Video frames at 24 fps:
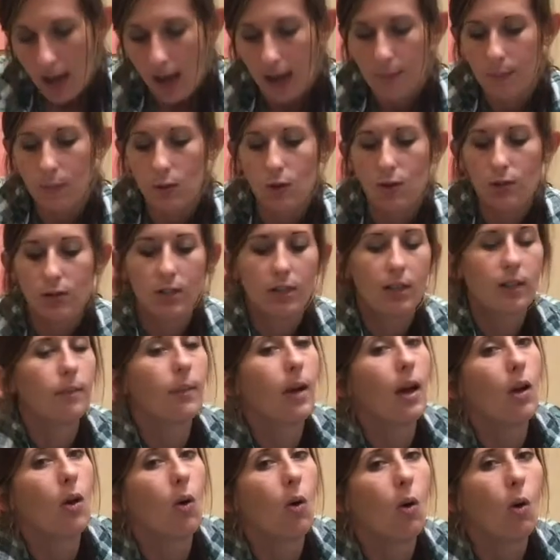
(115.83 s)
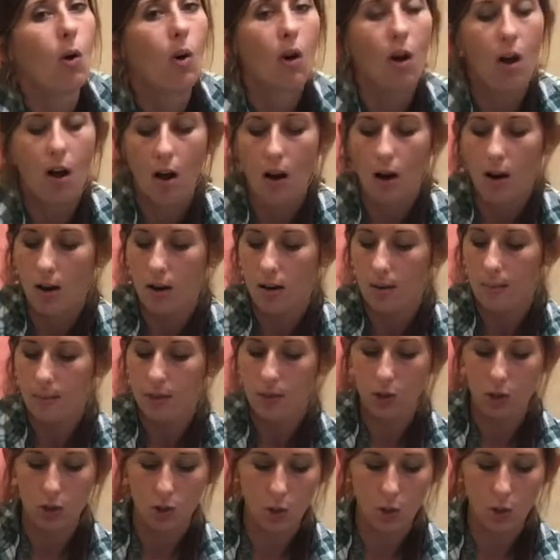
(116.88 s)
I'm using my whole arm and